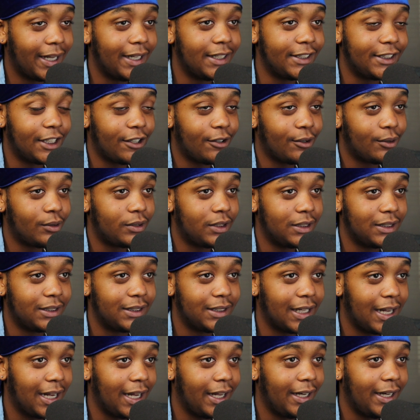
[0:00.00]
in general
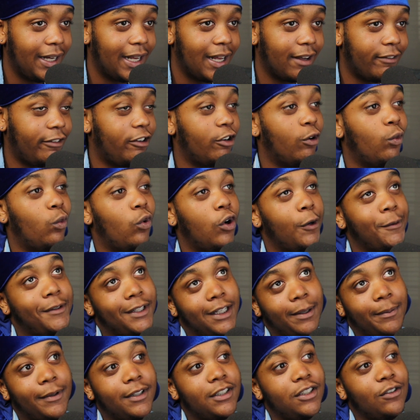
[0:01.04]
society, having a warped
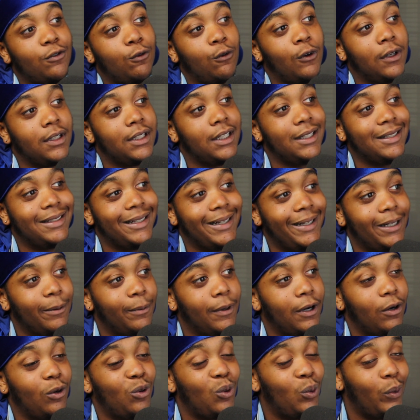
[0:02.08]
image of what they think
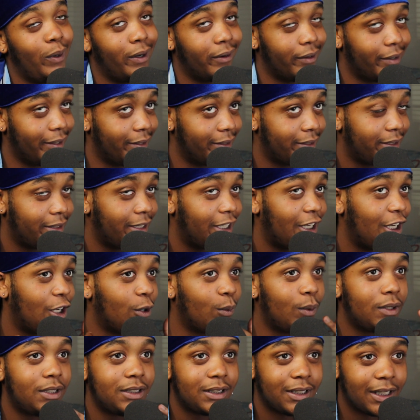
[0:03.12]
about queerness,
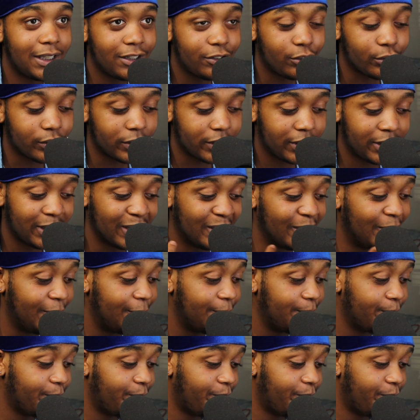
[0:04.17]
which is interesting.